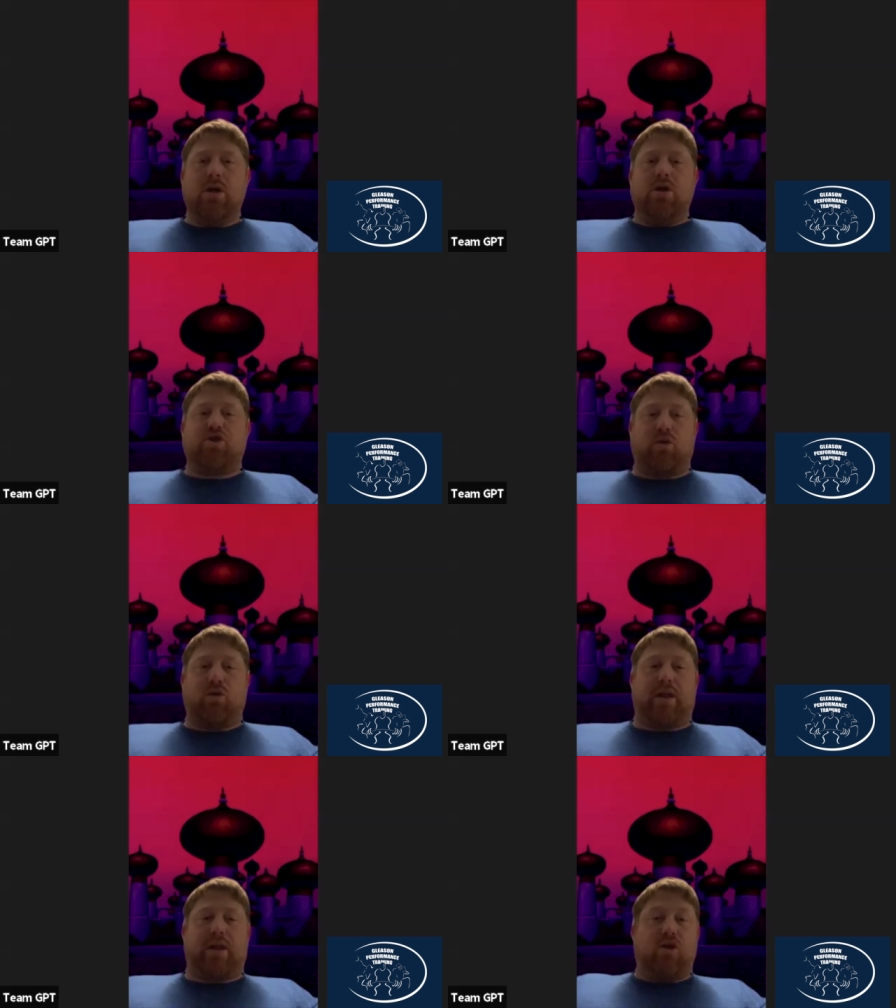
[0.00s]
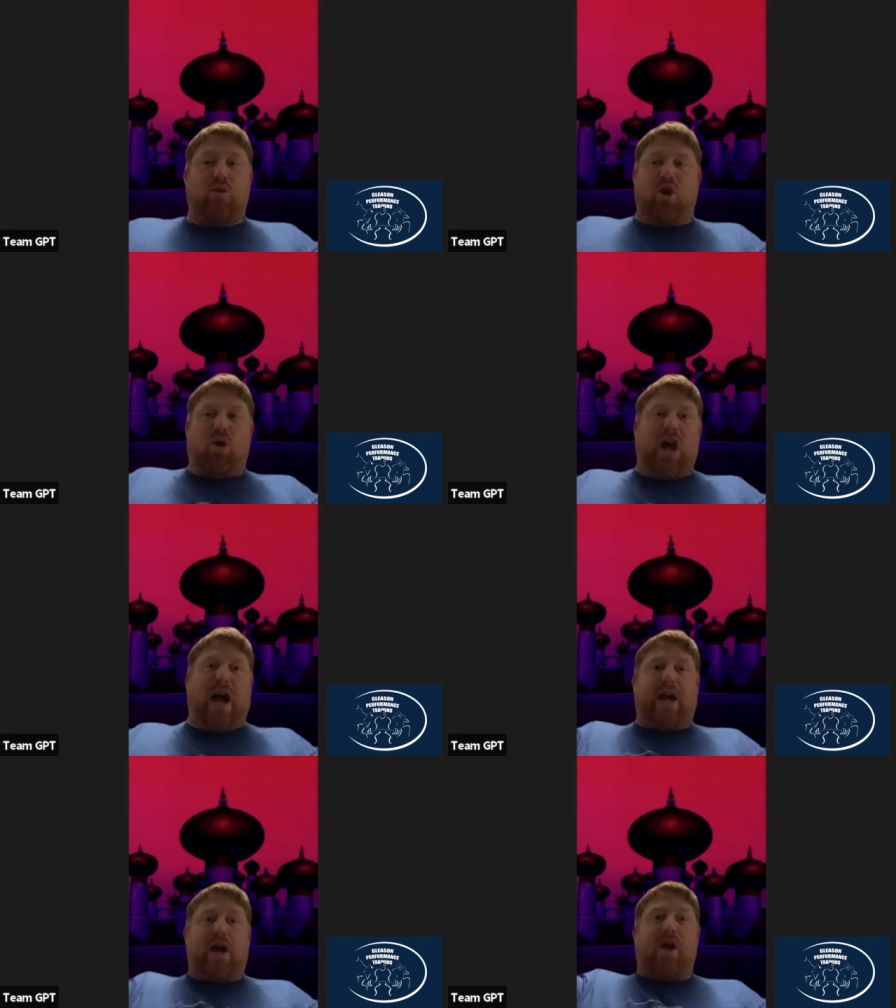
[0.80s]
So like, you know,
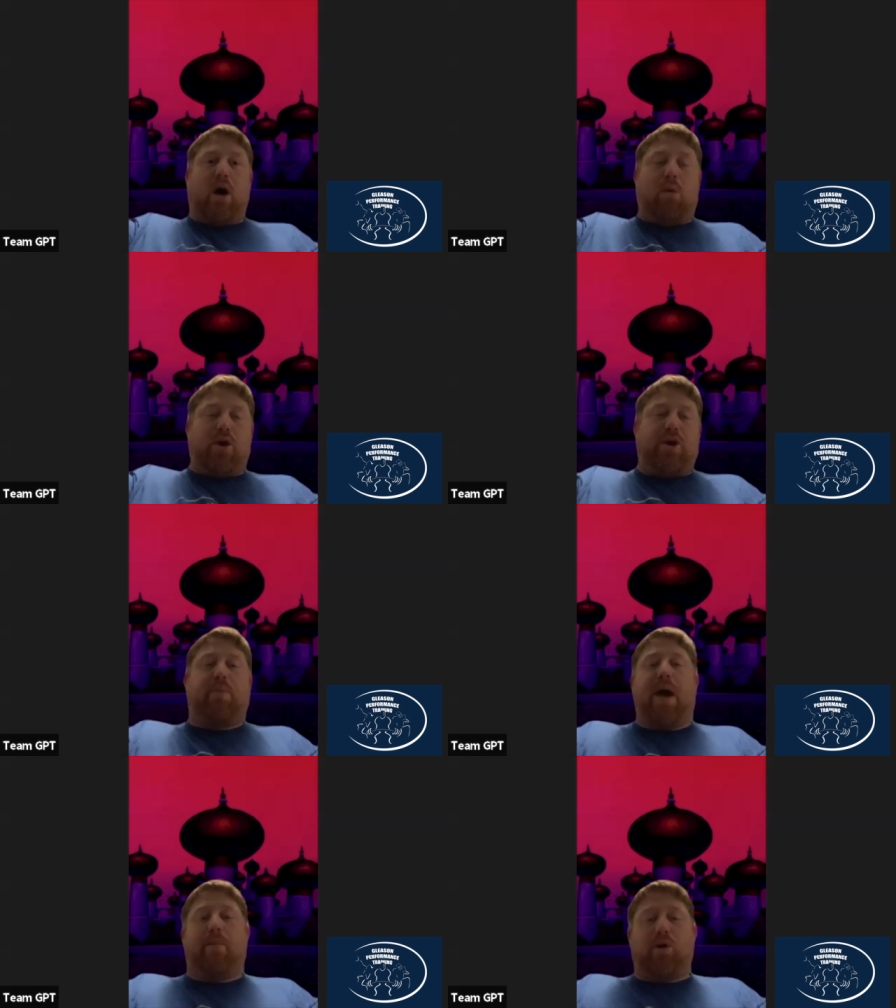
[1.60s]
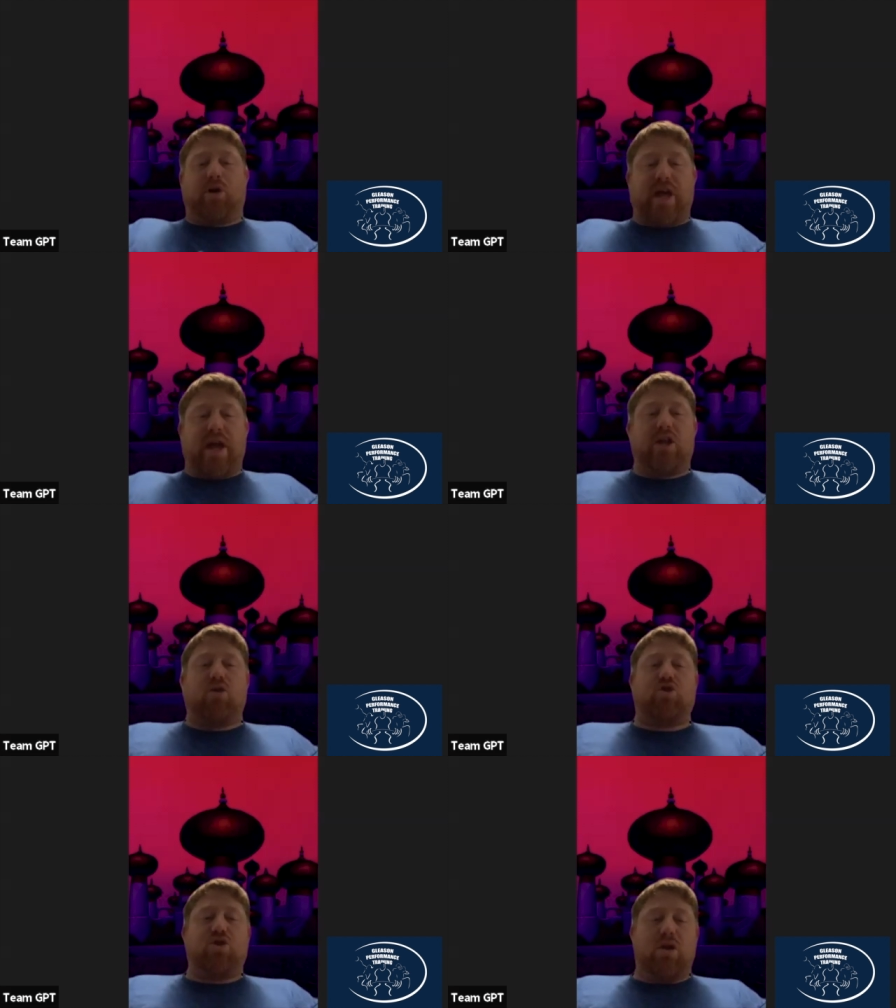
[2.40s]
locking out the elbow, you're on a pipe or extending,
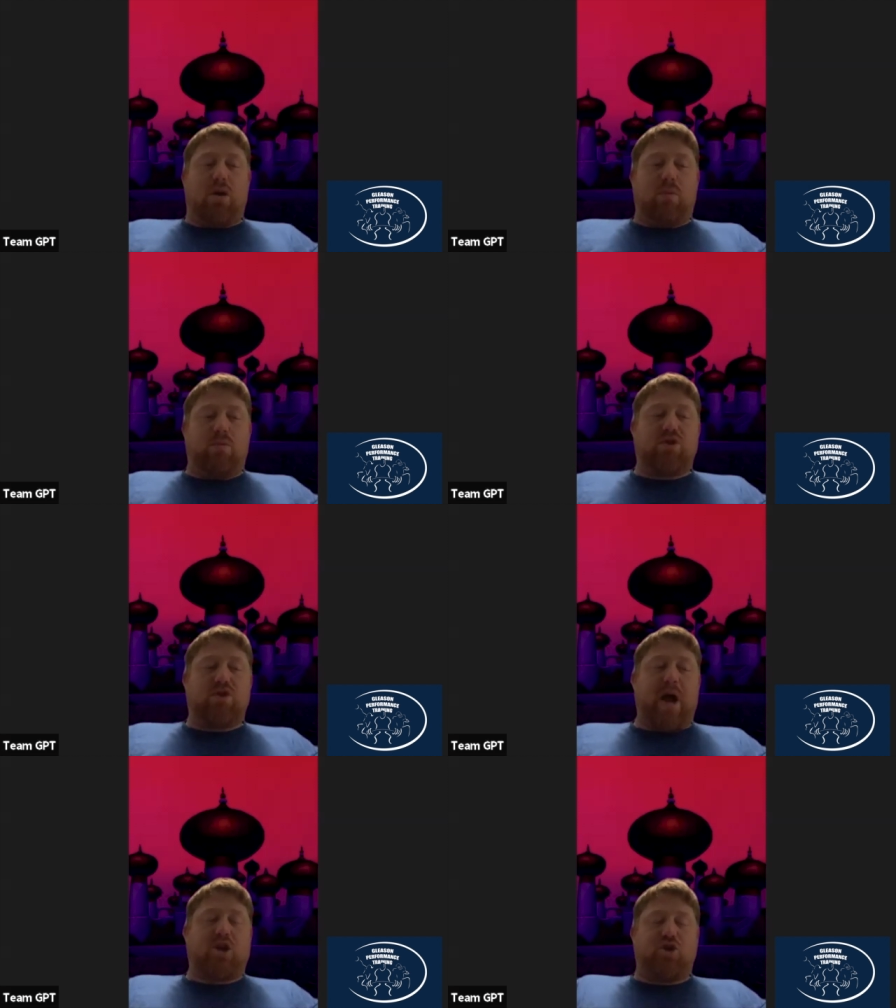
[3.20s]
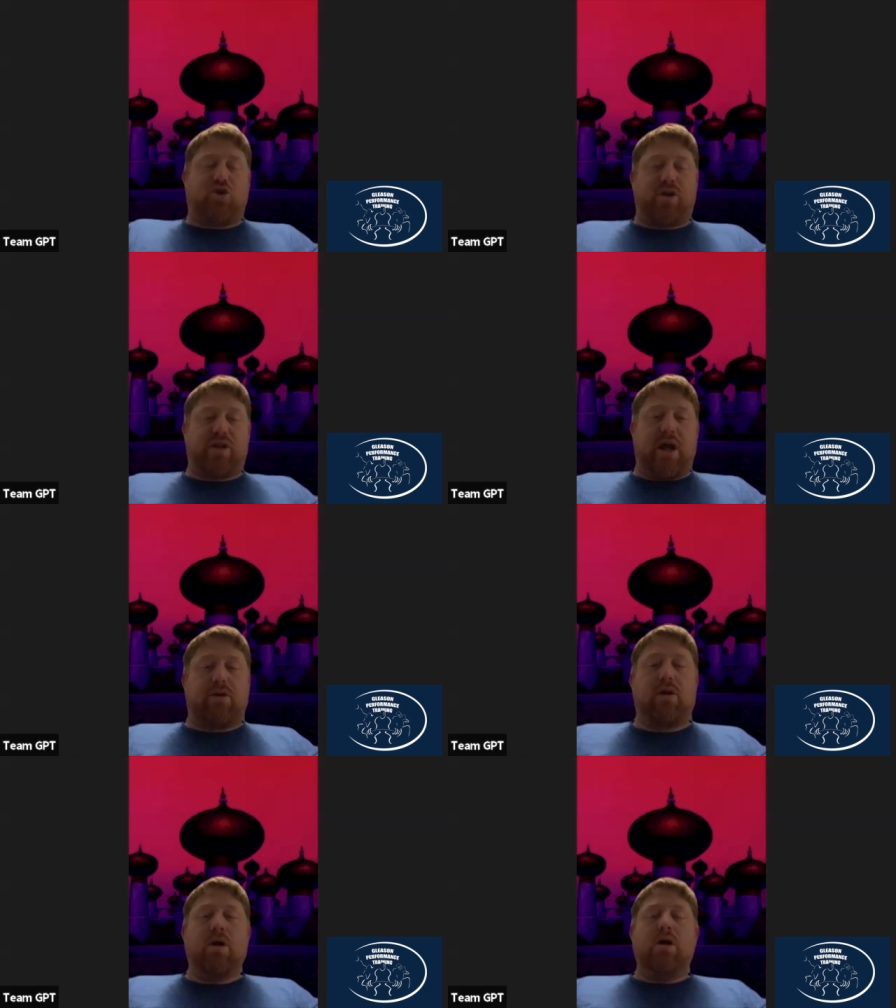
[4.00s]
you'll smash the joint together.